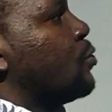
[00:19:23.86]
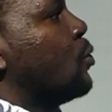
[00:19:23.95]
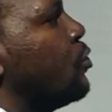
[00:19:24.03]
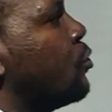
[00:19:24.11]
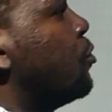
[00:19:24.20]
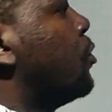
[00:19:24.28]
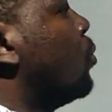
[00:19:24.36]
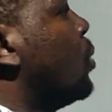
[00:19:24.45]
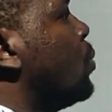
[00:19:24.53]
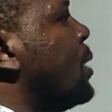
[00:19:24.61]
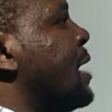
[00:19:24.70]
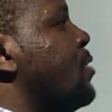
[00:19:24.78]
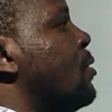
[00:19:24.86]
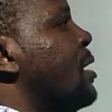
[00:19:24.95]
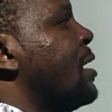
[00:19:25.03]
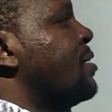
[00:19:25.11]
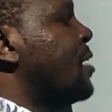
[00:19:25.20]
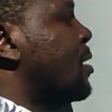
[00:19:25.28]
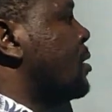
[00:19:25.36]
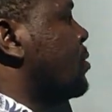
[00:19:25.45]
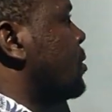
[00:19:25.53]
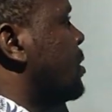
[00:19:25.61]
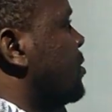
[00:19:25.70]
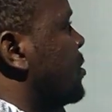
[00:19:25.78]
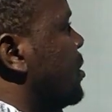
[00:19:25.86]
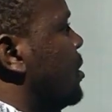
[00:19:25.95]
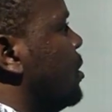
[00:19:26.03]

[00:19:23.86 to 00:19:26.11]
is going to form when we hydrolyze alkanoids.